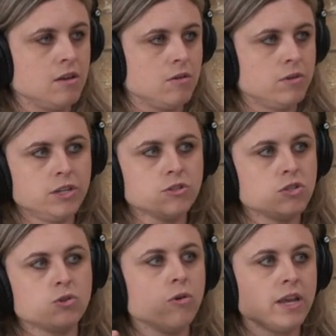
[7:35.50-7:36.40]
when you're
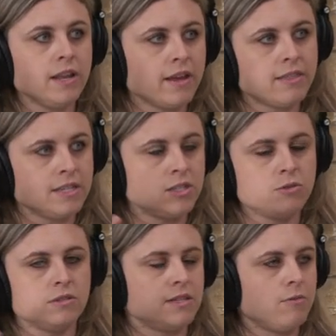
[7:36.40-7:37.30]
just talking like this, you
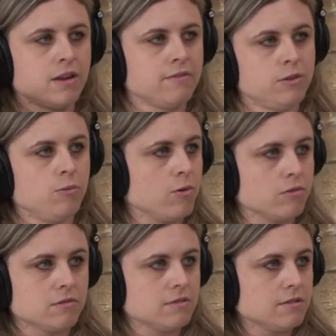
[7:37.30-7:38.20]
could say whatever you want.
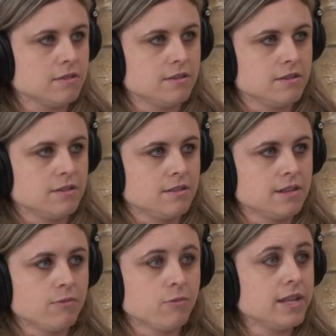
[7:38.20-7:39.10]

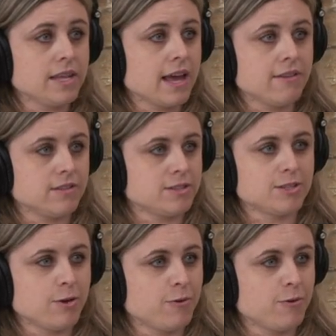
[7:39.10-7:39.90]
They really have it so